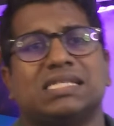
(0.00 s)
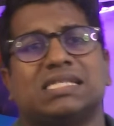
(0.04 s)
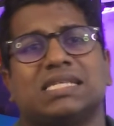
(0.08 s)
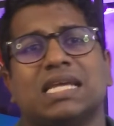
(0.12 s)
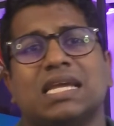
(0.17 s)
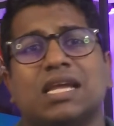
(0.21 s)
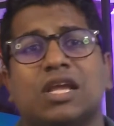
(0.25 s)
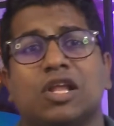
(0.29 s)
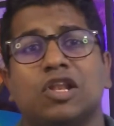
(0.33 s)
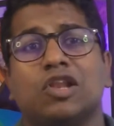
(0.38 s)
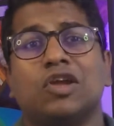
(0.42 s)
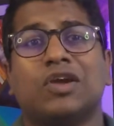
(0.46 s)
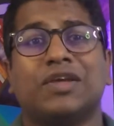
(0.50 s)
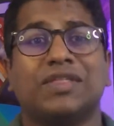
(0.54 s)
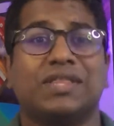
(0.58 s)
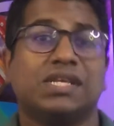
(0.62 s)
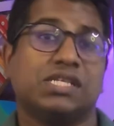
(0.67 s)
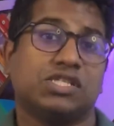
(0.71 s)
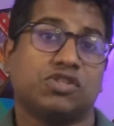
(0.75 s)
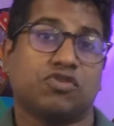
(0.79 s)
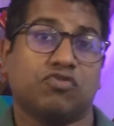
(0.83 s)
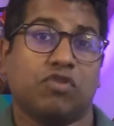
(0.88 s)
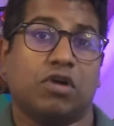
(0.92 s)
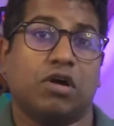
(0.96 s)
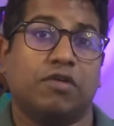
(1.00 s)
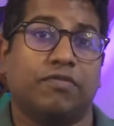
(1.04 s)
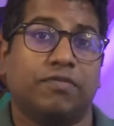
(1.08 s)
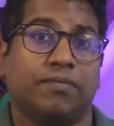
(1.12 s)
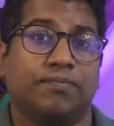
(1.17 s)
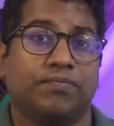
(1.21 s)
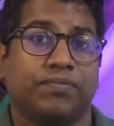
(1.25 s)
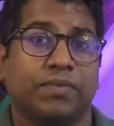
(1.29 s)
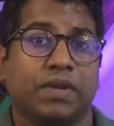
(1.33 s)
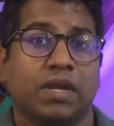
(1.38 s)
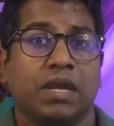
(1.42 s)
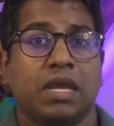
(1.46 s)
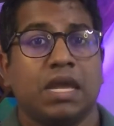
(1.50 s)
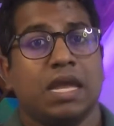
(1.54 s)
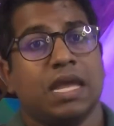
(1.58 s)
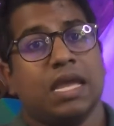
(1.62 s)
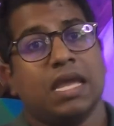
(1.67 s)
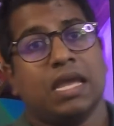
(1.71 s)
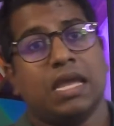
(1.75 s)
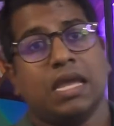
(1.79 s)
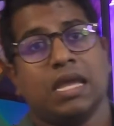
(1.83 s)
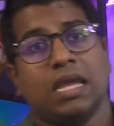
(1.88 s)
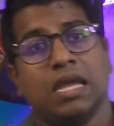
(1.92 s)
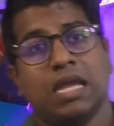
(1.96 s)
take a look at this graph.
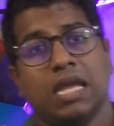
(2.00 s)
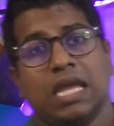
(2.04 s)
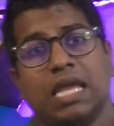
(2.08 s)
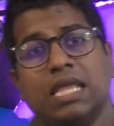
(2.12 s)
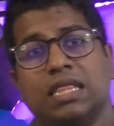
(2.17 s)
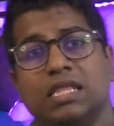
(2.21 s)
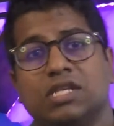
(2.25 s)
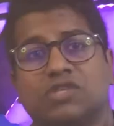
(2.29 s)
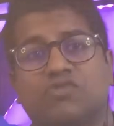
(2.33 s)
In this